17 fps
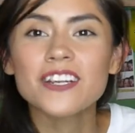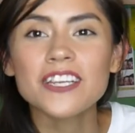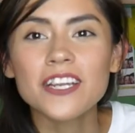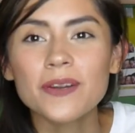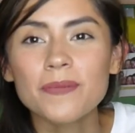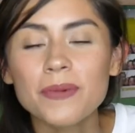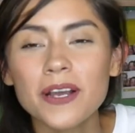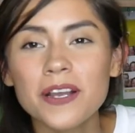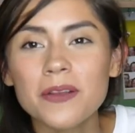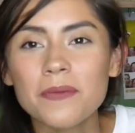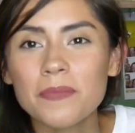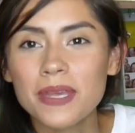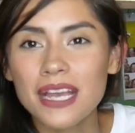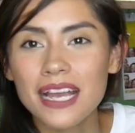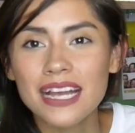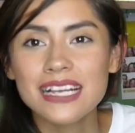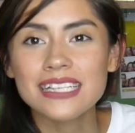yearbook,
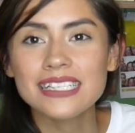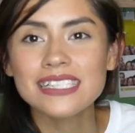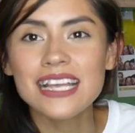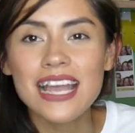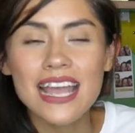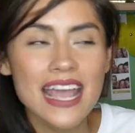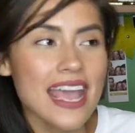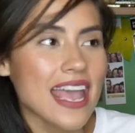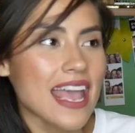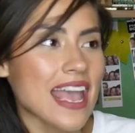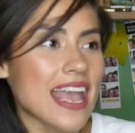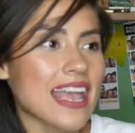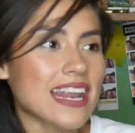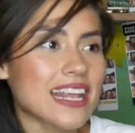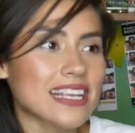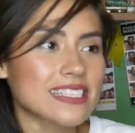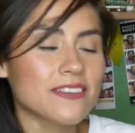because
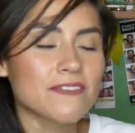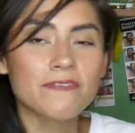it is a